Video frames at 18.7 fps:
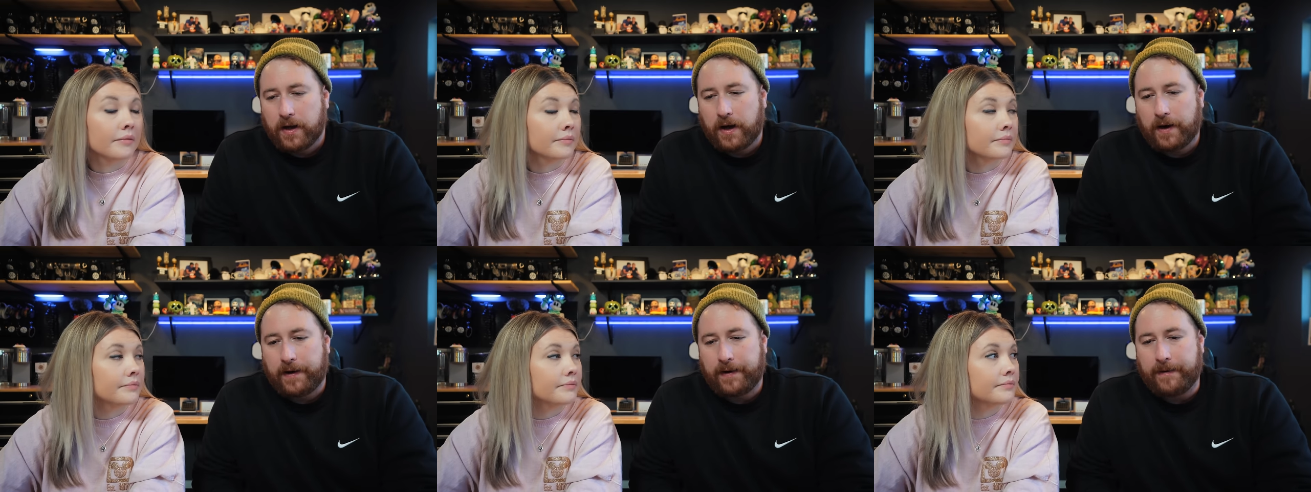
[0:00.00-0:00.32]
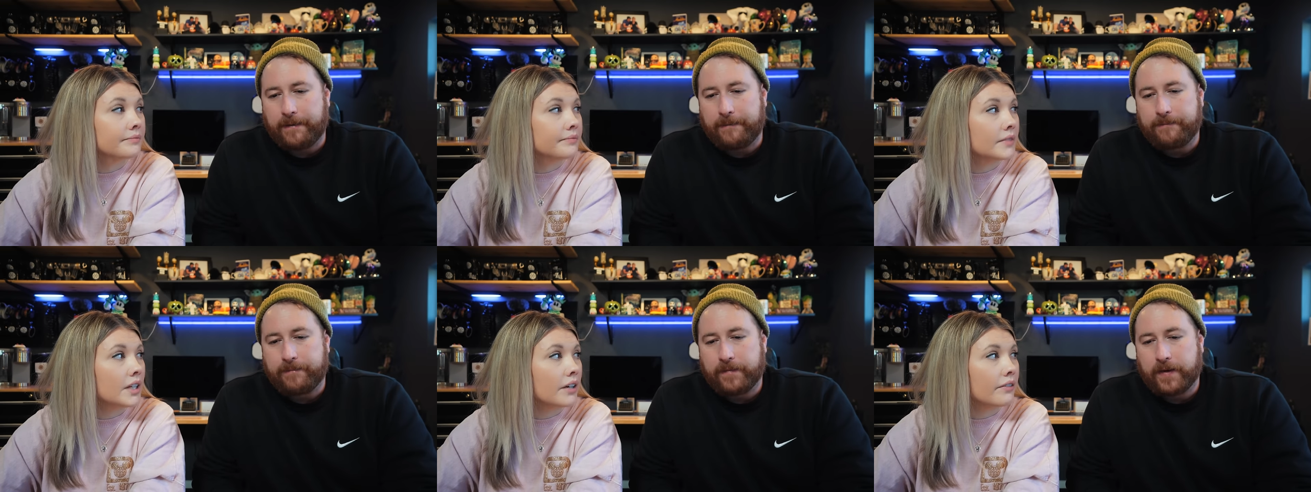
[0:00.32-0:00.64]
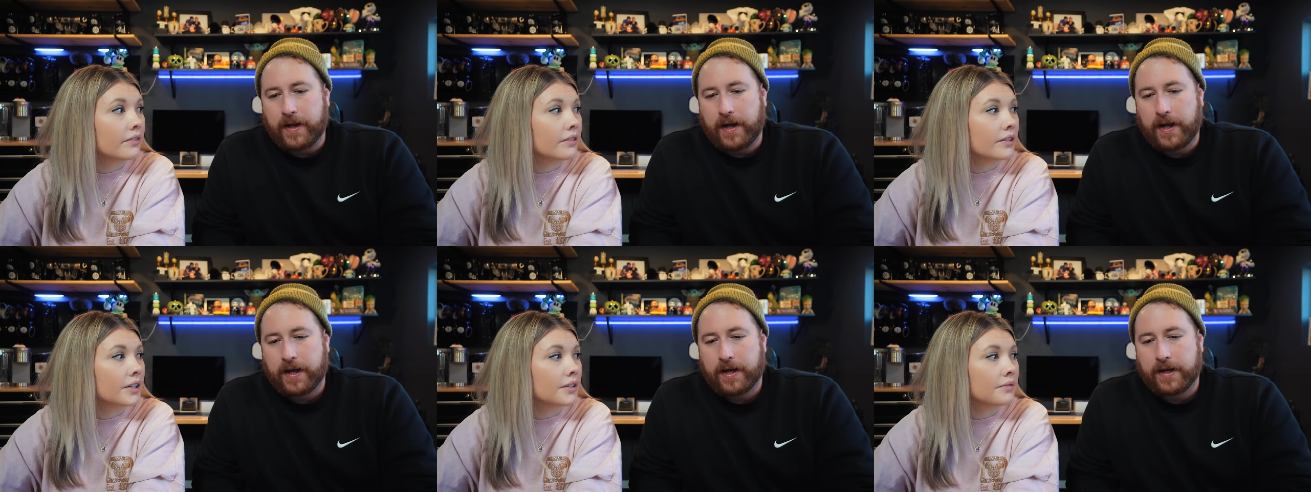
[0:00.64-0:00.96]
Speaker 1: Um,
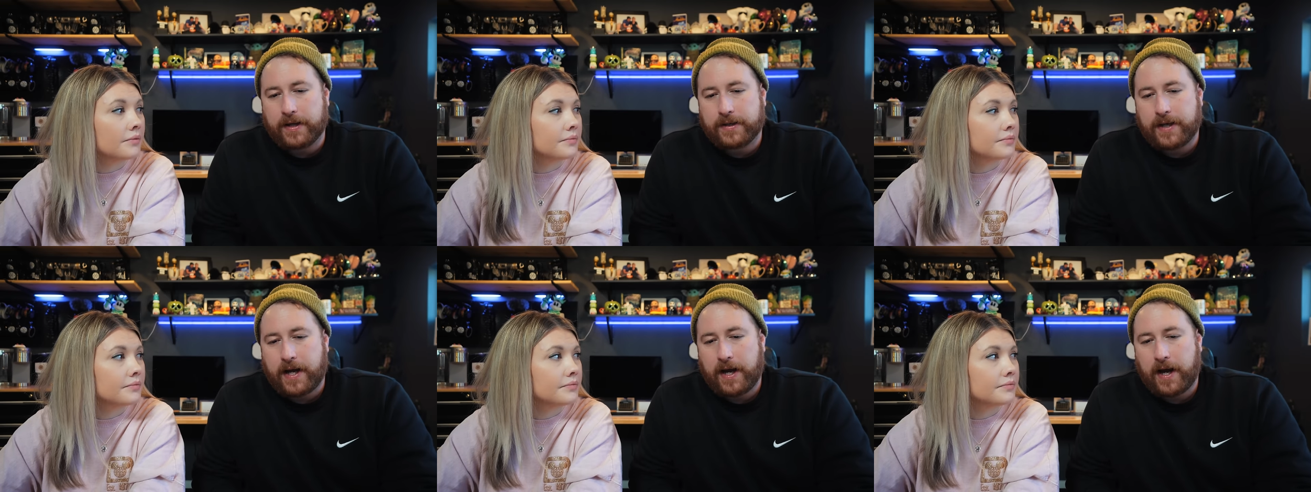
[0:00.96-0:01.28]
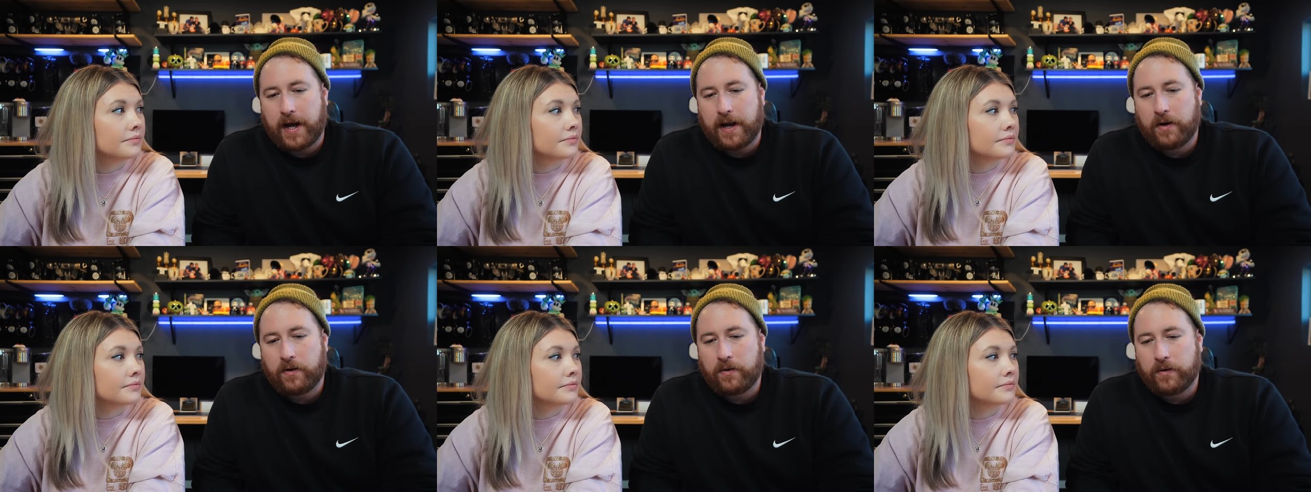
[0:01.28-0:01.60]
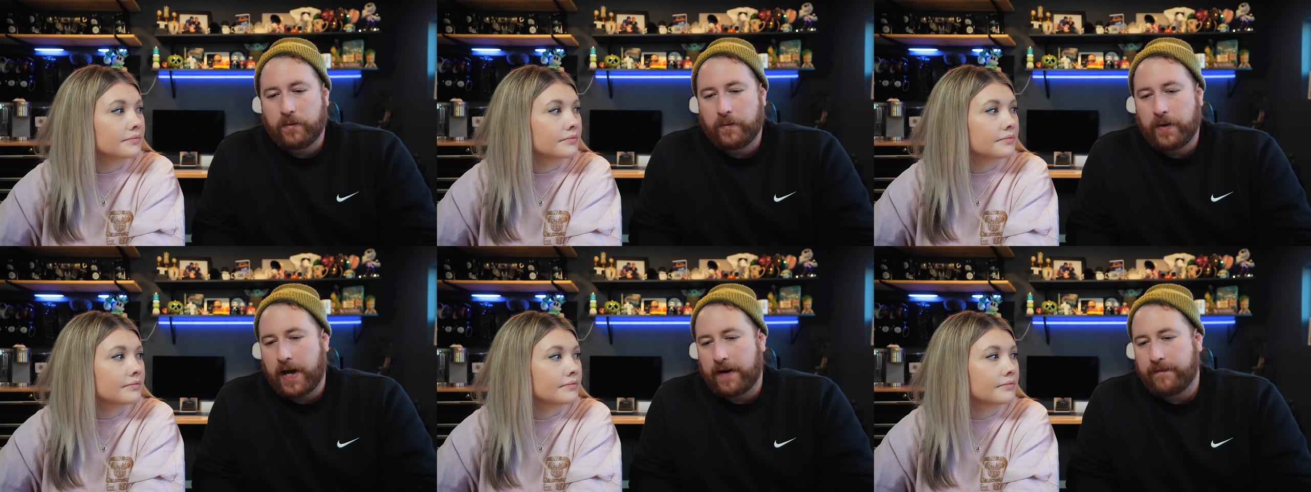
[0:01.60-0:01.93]
And I, I don't,
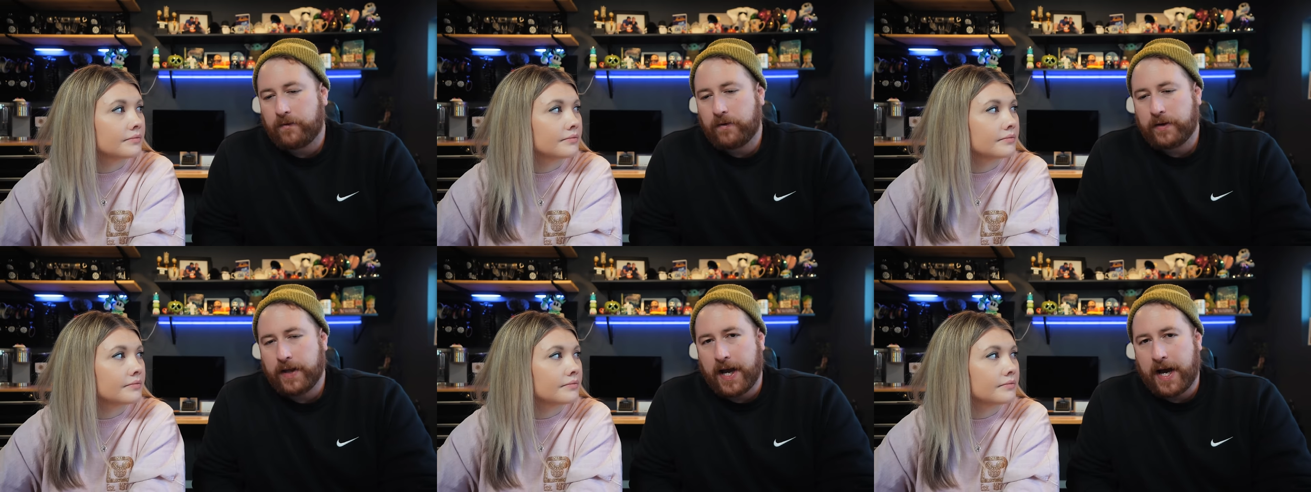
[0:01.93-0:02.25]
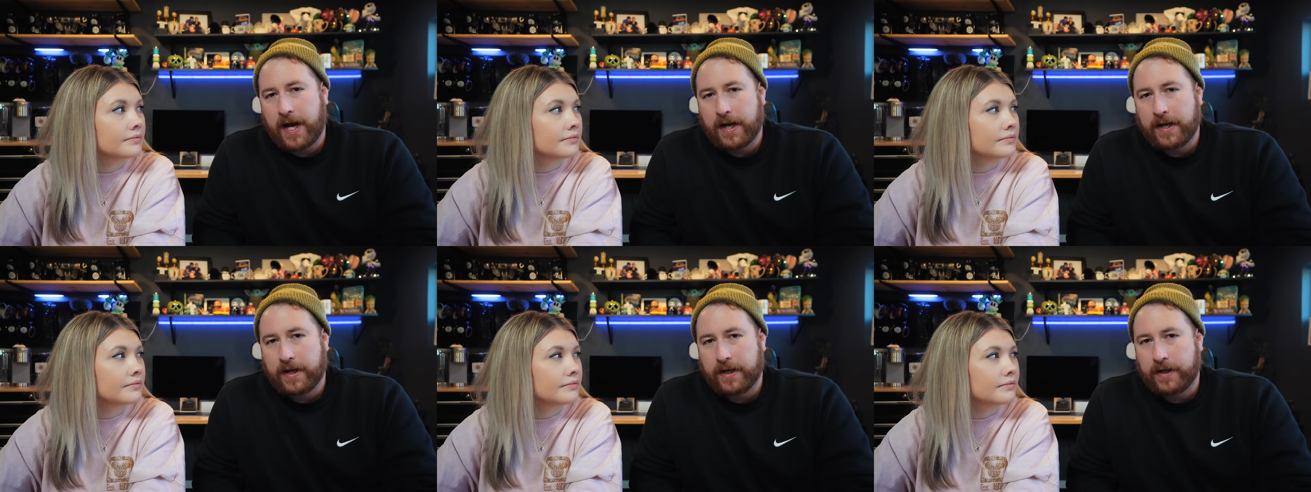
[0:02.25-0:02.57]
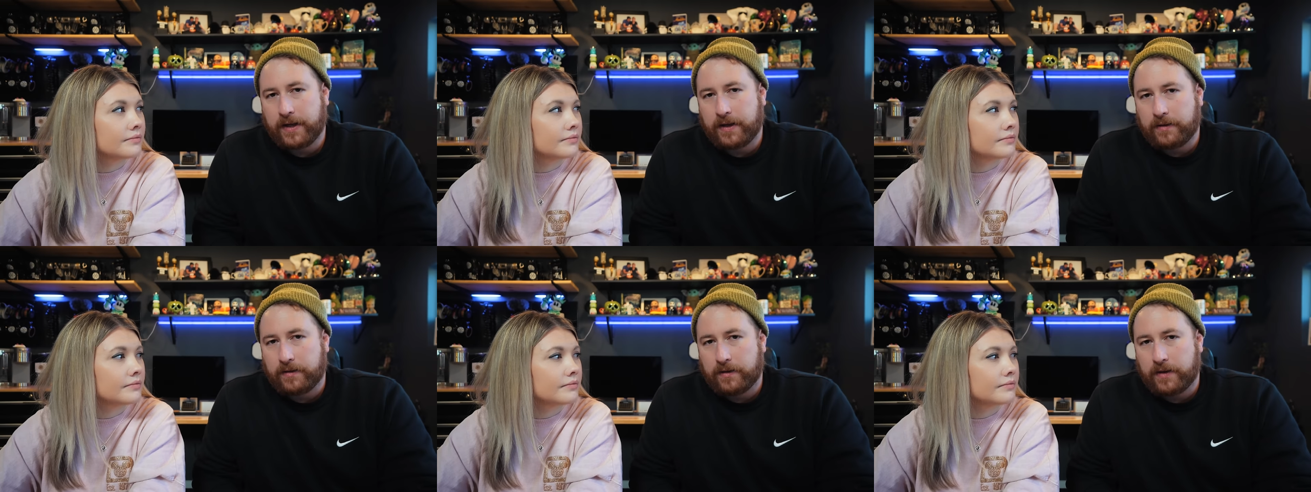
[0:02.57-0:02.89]
we haven't really had
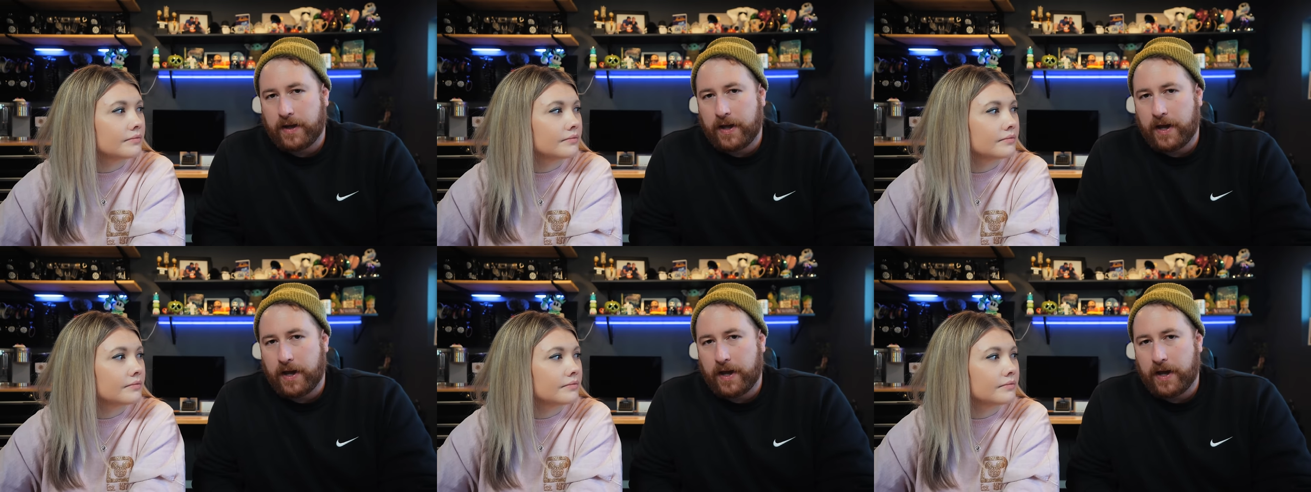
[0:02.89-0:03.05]
any